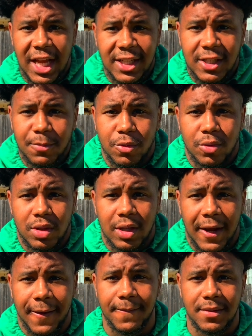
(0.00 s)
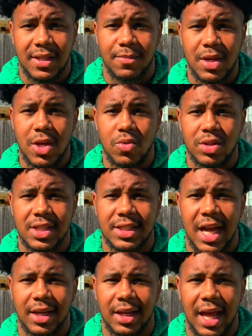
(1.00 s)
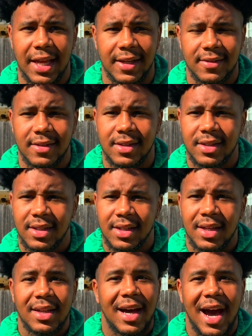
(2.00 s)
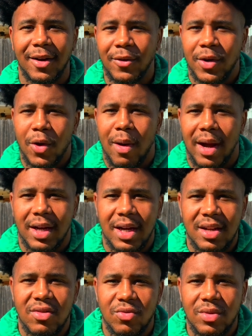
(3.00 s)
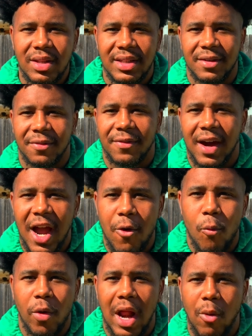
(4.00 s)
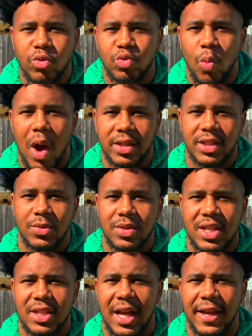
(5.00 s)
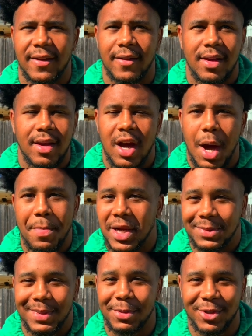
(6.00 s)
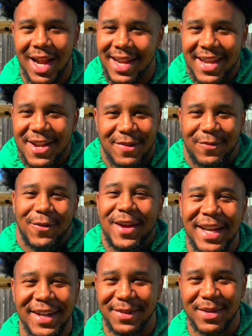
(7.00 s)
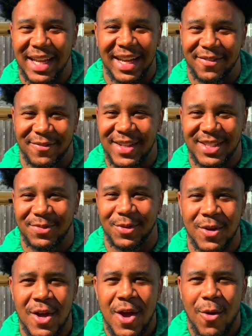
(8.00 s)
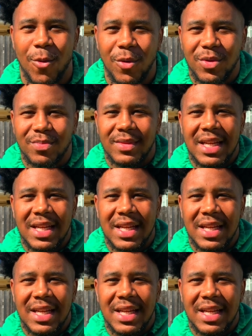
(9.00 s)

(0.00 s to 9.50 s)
that simple. Like, to me, it was just kind of like, I don't know. I couldn't really define what I was watching. It was just like a bunch of people trying to get in free in a festival. Well,